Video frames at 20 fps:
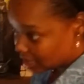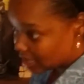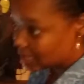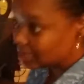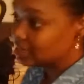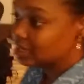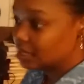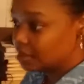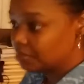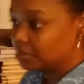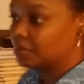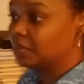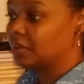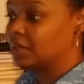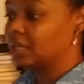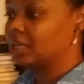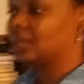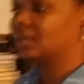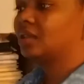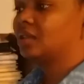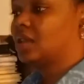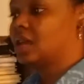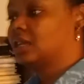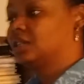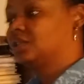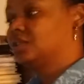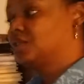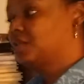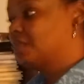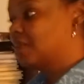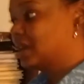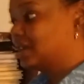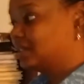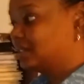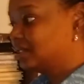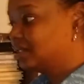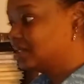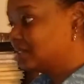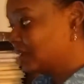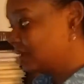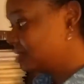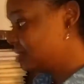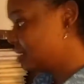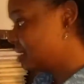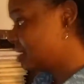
has implemented the National Patient Safety